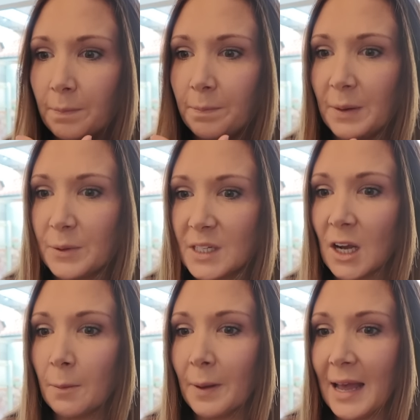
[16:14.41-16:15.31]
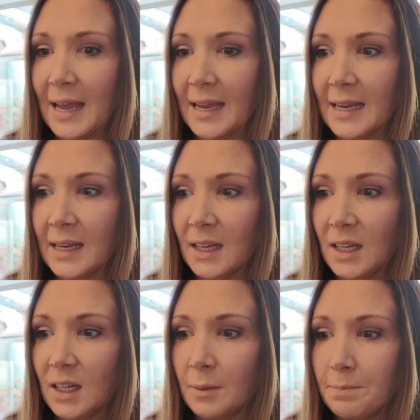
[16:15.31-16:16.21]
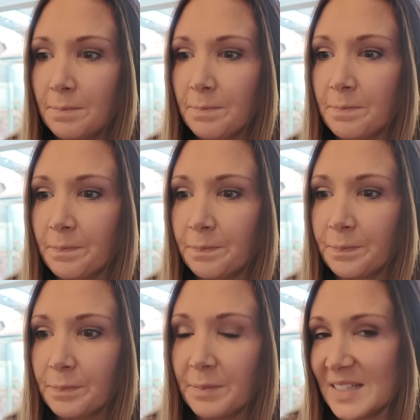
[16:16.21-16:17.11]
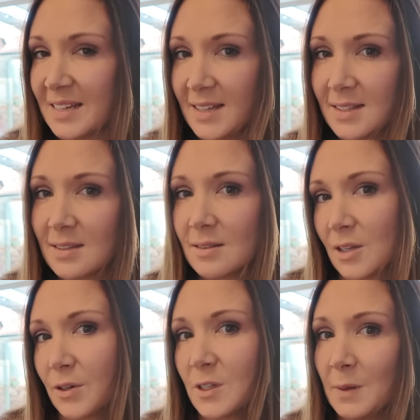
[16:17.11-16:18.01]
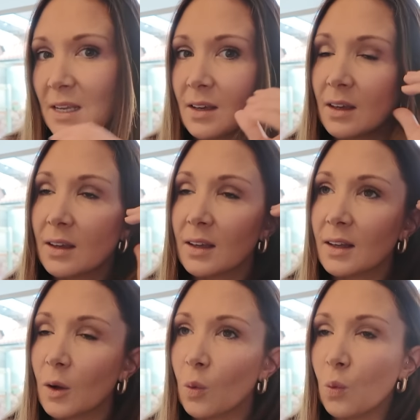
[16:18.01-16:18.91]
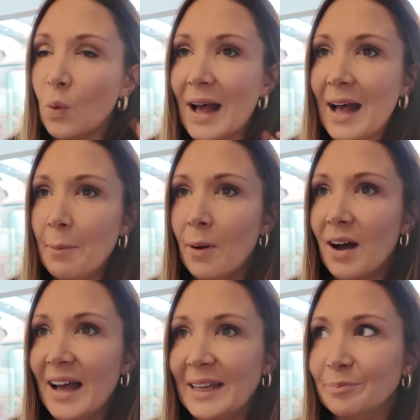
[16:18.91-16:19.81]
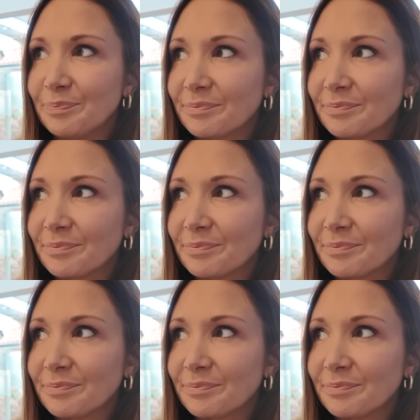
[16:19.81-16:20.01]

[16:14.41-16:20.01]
building up a business, so to speak, whereby,